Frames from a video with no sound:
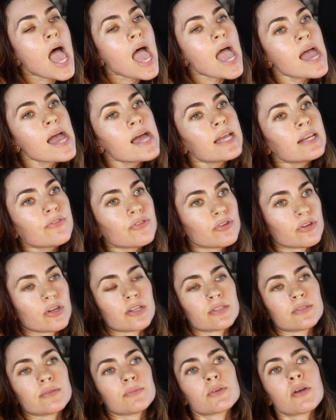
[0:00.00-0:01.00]
And if you're not
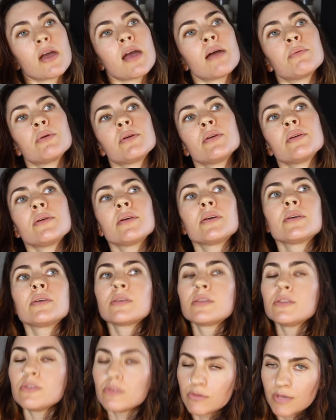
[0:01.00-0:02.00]
a subscriber,
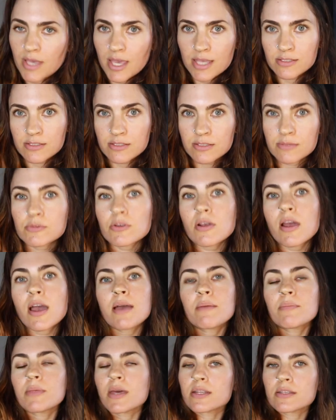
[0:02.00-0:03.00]
you can
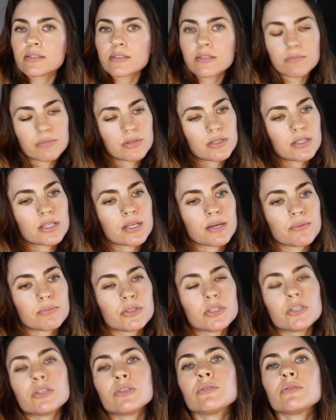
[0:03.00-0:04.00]
subscribe. That is completely up
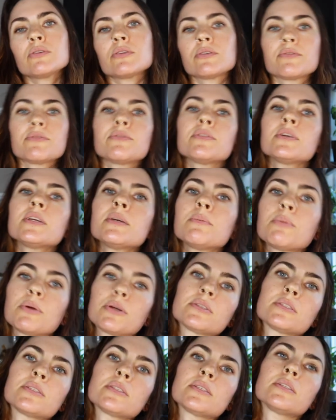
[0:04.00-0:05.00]
to you. You're a free
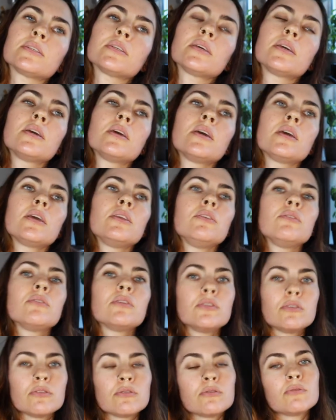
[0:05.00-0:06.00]
person. You
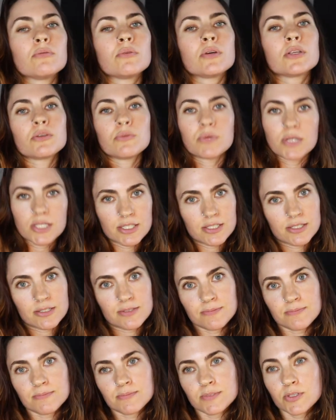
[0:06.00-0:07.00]
can do what you wish.
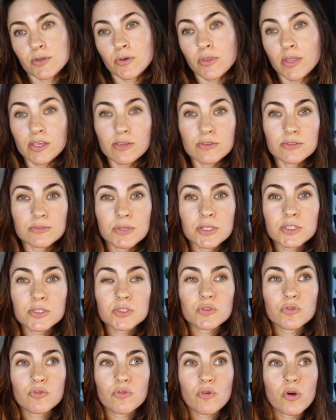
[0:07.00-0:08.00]
So thank you so
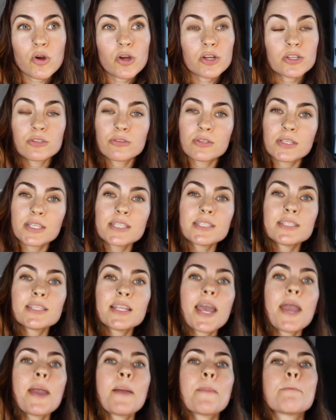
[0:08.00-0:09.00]
much for tuning in
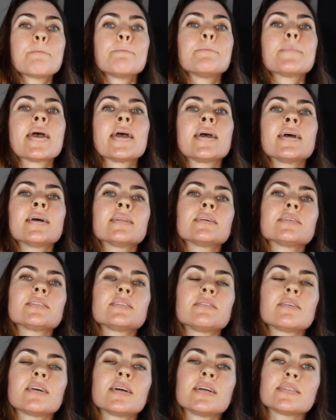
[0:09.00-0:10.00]
today, and I'll see
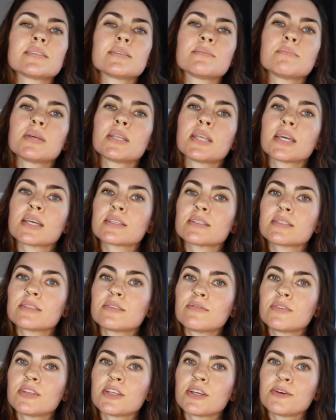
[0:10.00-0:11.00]
you guys in my next
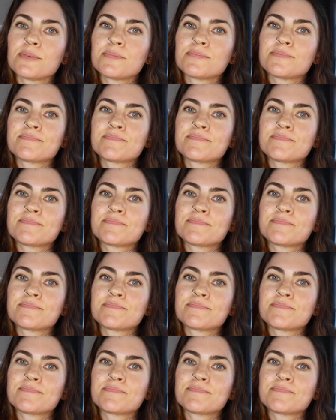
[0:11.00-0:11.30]
video.